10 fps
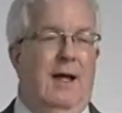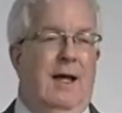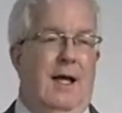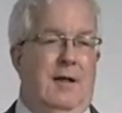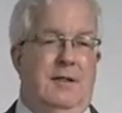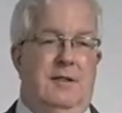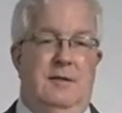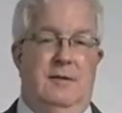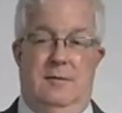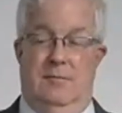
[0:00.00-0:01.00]
And
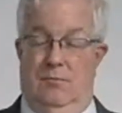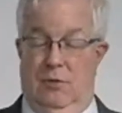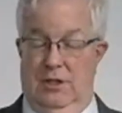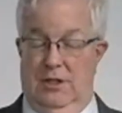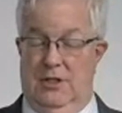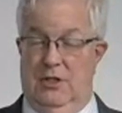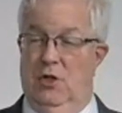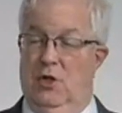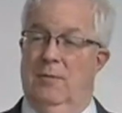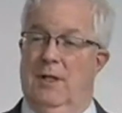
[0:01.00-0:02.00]
let's
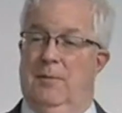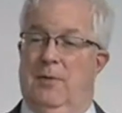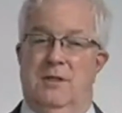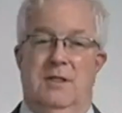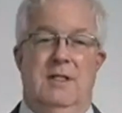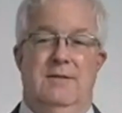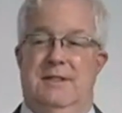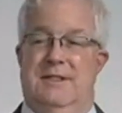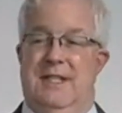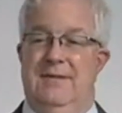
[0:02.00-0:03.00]
assume the person that
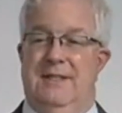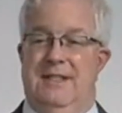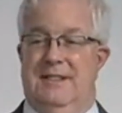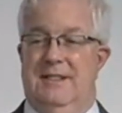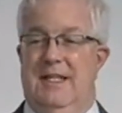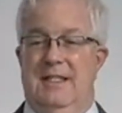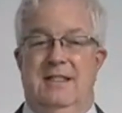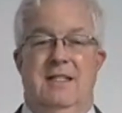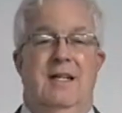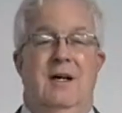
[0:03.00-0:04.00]
receives it
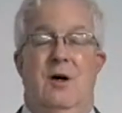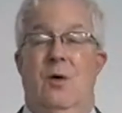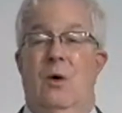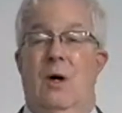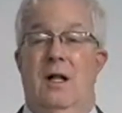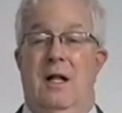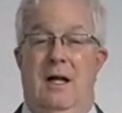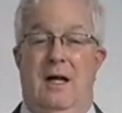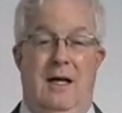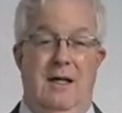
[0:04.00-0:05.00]
says, well,
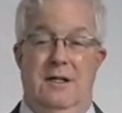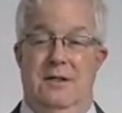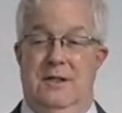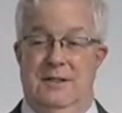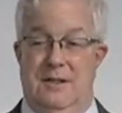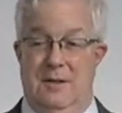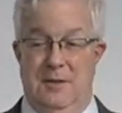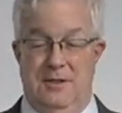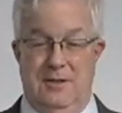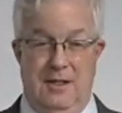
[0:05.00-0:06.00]
I don't know who this
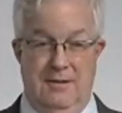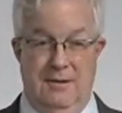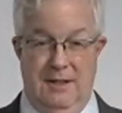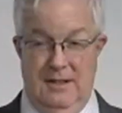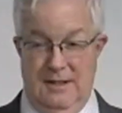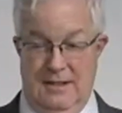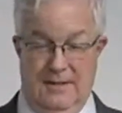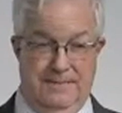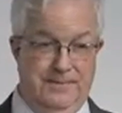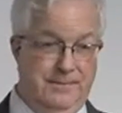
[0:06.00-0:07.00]
arbitrator is.
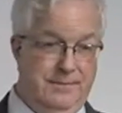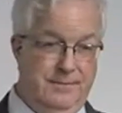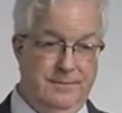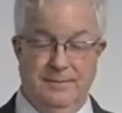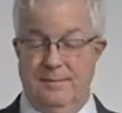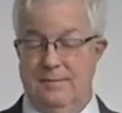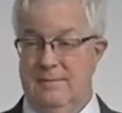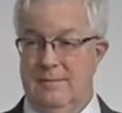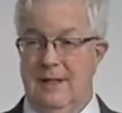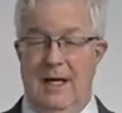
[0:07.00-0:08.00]

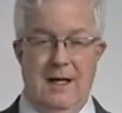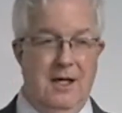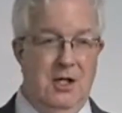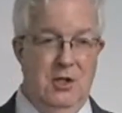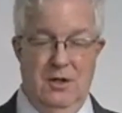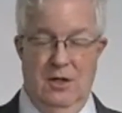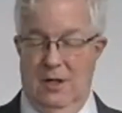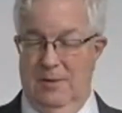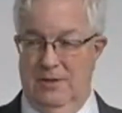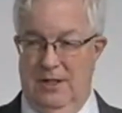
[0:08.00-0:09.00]
I don't know who the
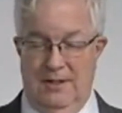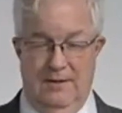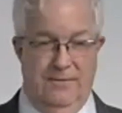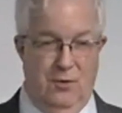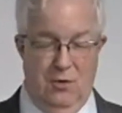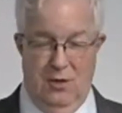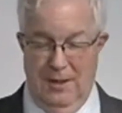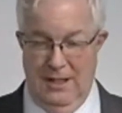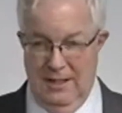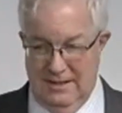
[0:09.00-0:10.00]
arbitration forum
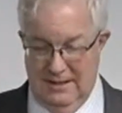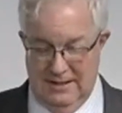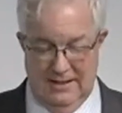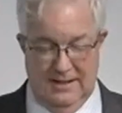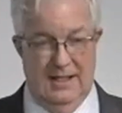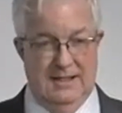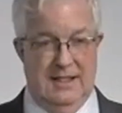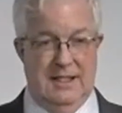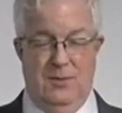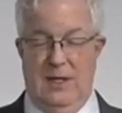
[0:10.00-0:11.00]
is. It just says
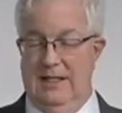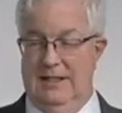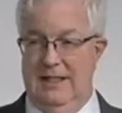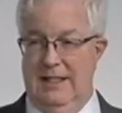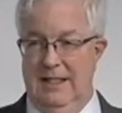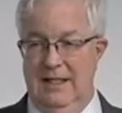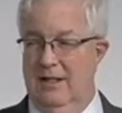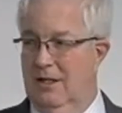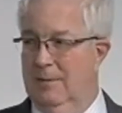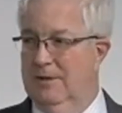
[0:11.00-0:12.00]
XYZ
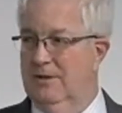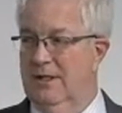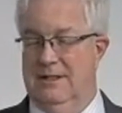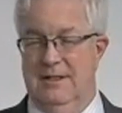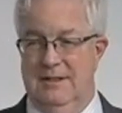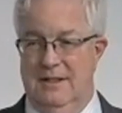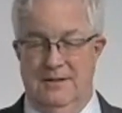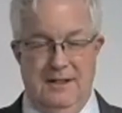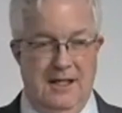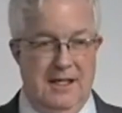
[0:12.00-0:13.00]
Arbitration
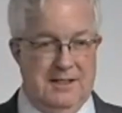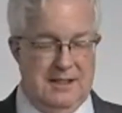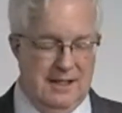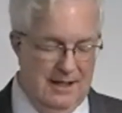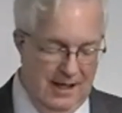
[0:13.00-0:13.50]
Association.